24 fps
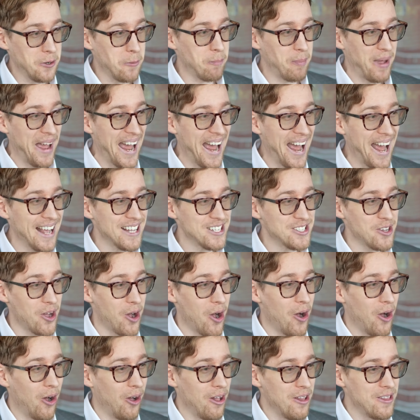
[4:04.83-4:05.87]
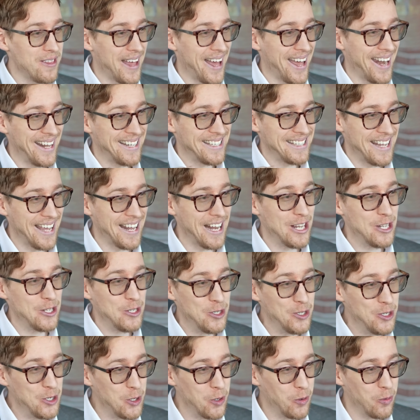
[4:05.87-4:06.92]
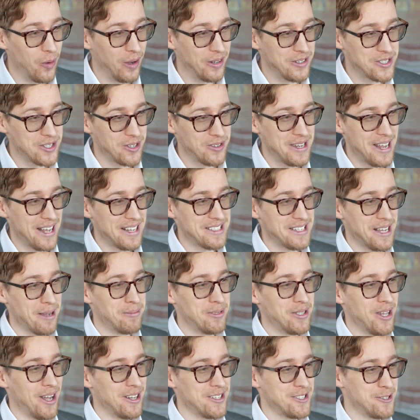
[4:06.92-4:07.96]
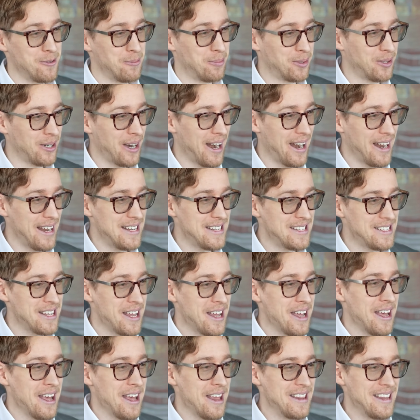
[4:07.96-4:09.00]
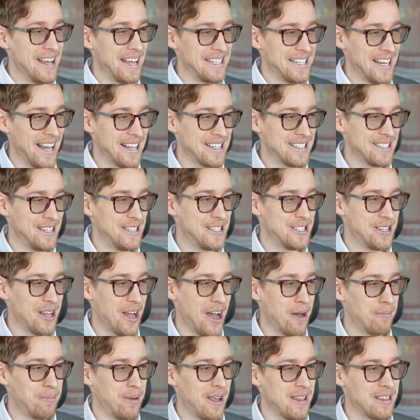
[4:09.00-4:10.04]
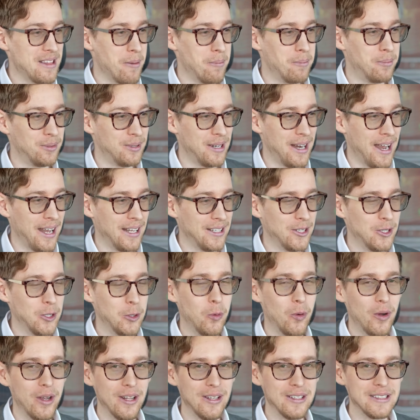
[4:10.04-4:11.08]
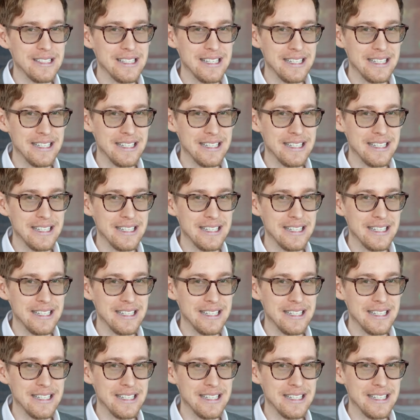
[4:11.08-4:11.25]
past all that and get a new one. So yes, I'm not surprised that Tesla is topping the brand loyalty